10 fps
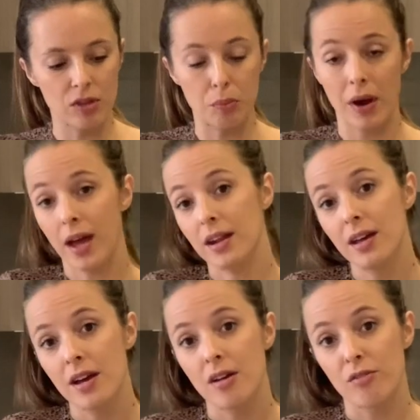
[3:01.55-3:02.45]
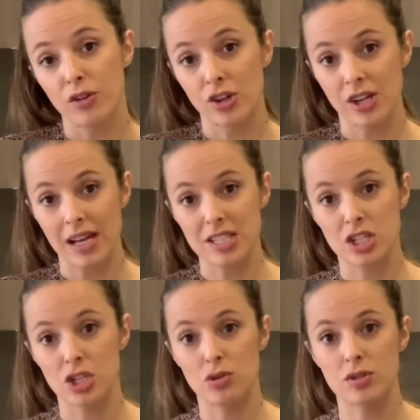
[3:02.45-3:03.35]
bread for your guests to
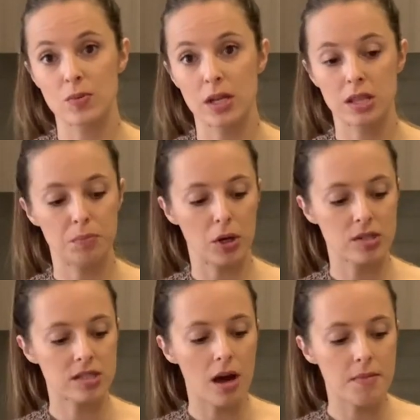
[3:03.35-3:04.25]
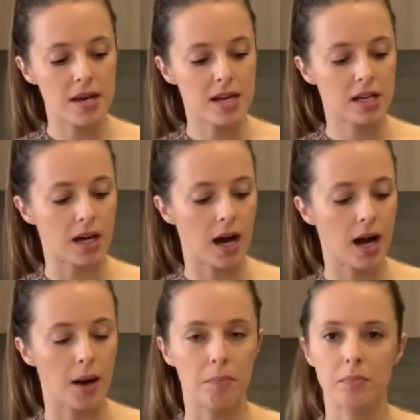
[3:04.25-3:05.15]
use with balsamic.
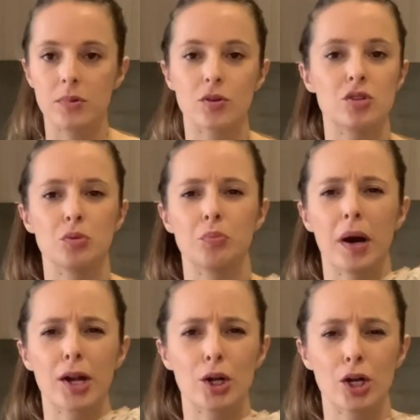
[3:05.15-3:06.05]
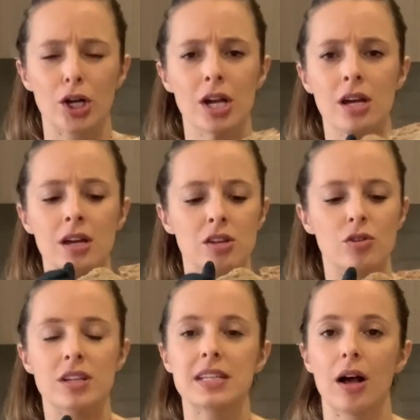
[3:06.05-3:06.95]
You can do butter. You
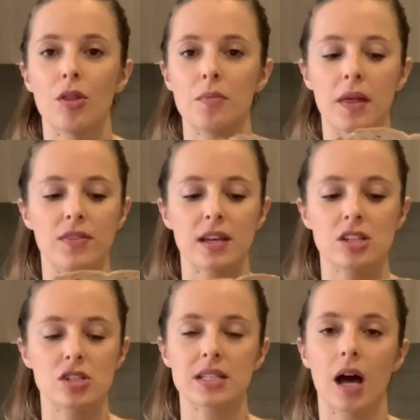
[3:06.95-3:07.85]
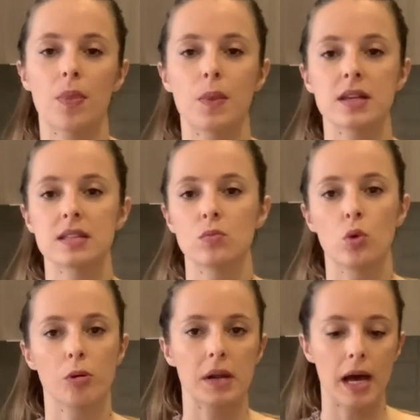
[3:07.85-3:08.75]
can tell them that they can just cut this and
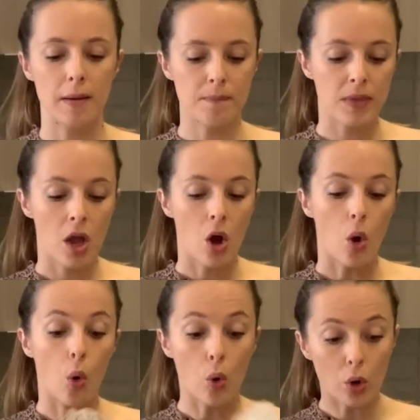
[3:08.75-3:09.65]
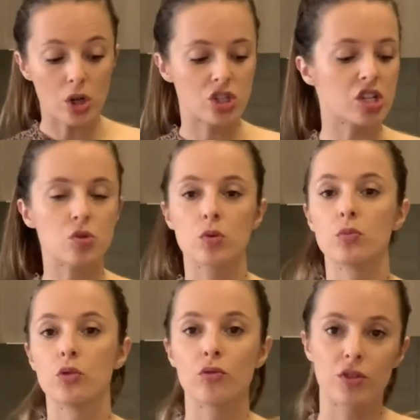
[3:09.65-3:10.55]
warm it up. Or just
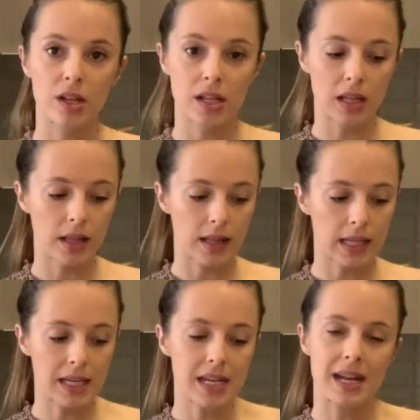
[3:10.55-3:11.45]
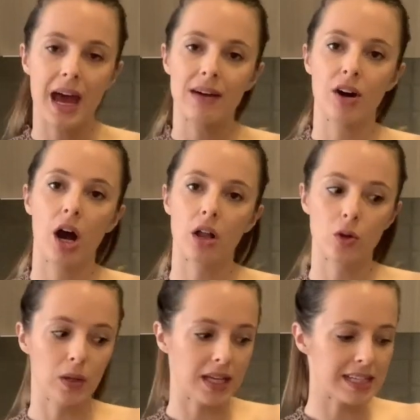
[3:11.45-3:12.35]
remove the lid and have a hollow
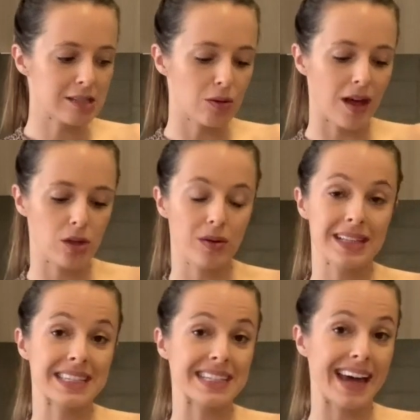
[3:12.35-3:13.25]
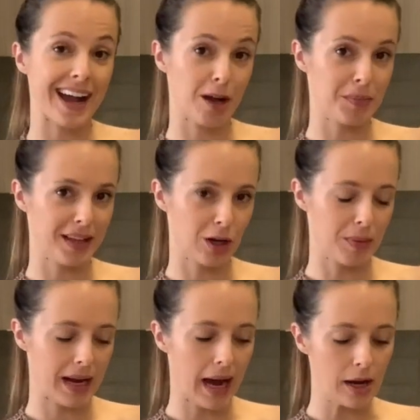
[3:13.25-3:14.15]
lid so that you can stack up a little bit
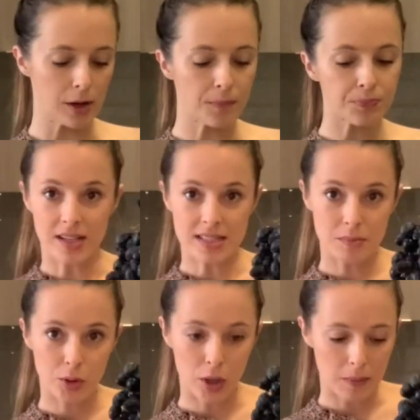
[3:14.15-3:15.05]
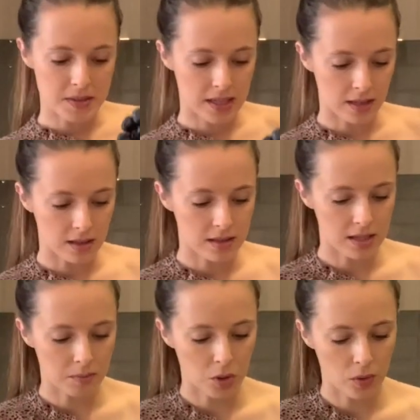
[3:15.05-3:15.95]
higher. Got some grapes here that
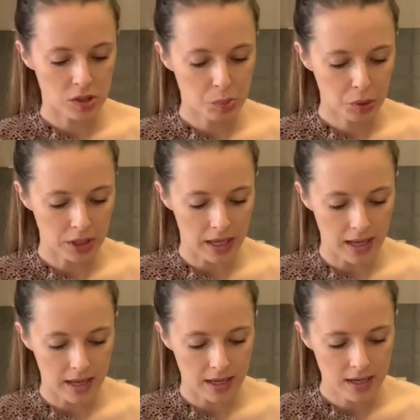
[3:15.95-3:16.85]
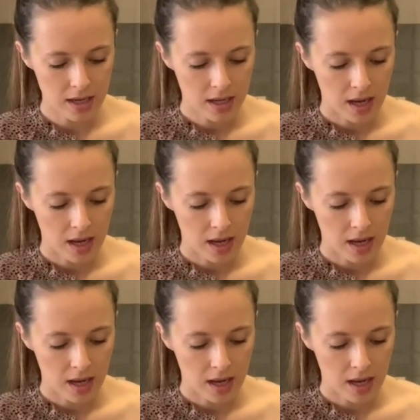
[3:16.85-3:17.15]
I'm going to put in.